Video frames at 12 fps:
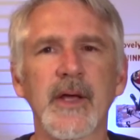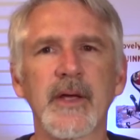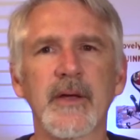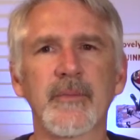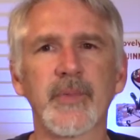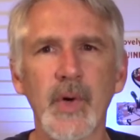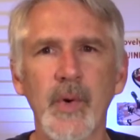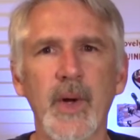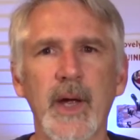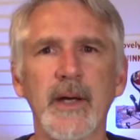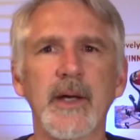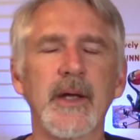brew
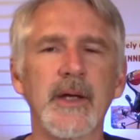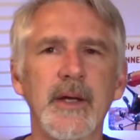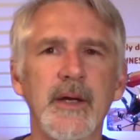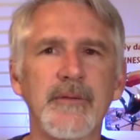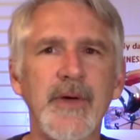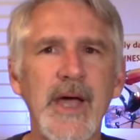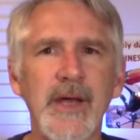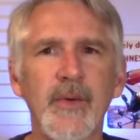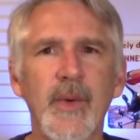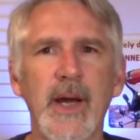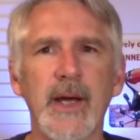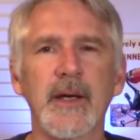it,
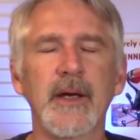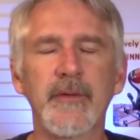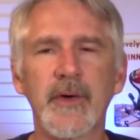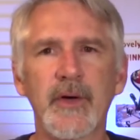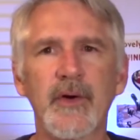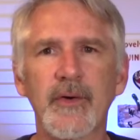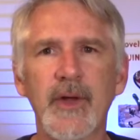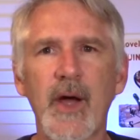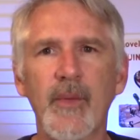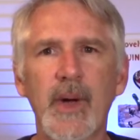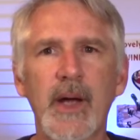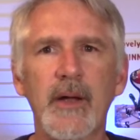evaluate it. If it turns
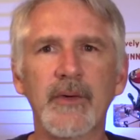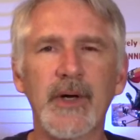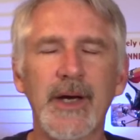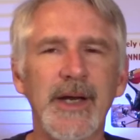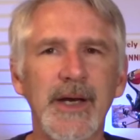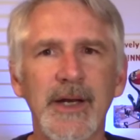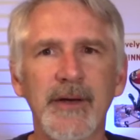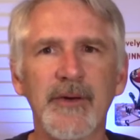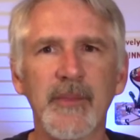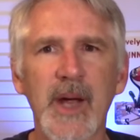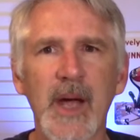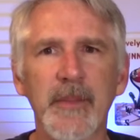out well, try to get it in
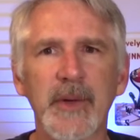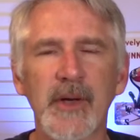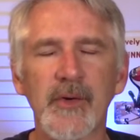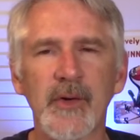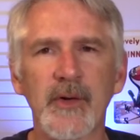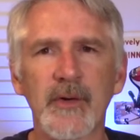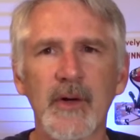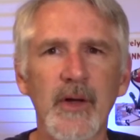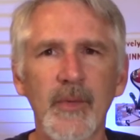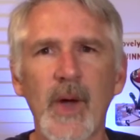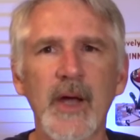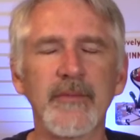some competitions,
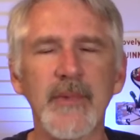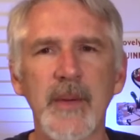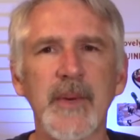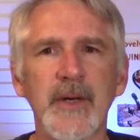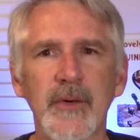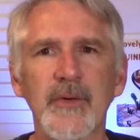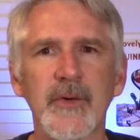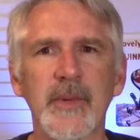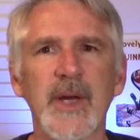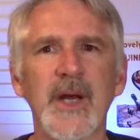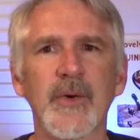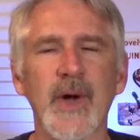otherwise maybe do some
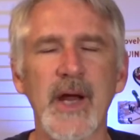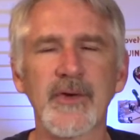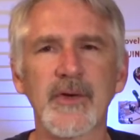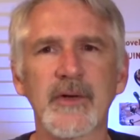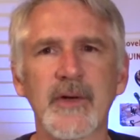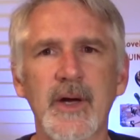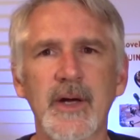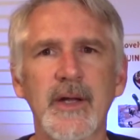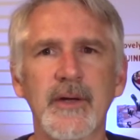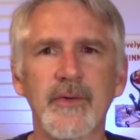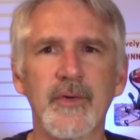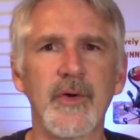iterations on
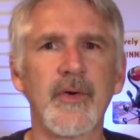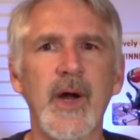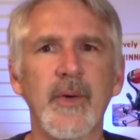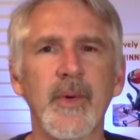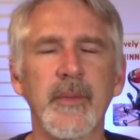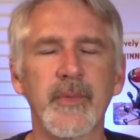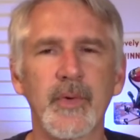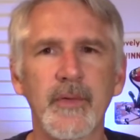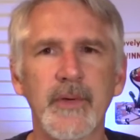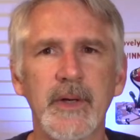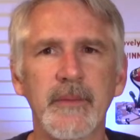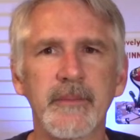it to try to improve
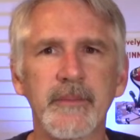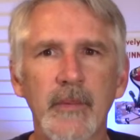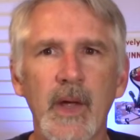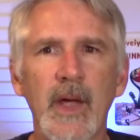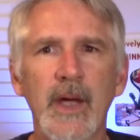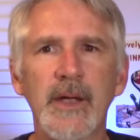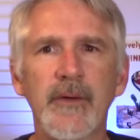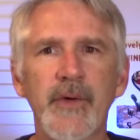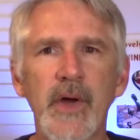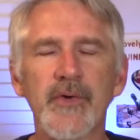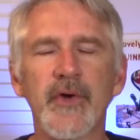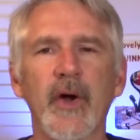it. In the
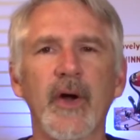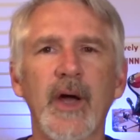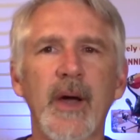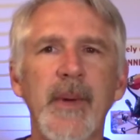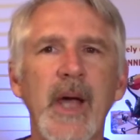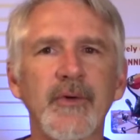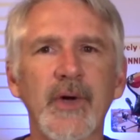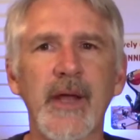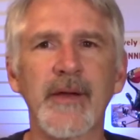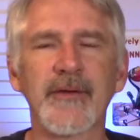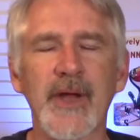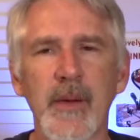future, I might try
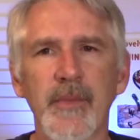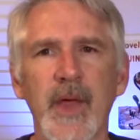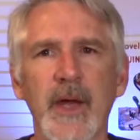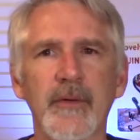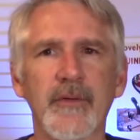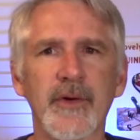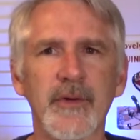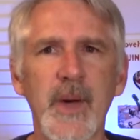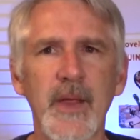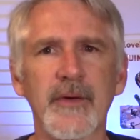the same thing for some other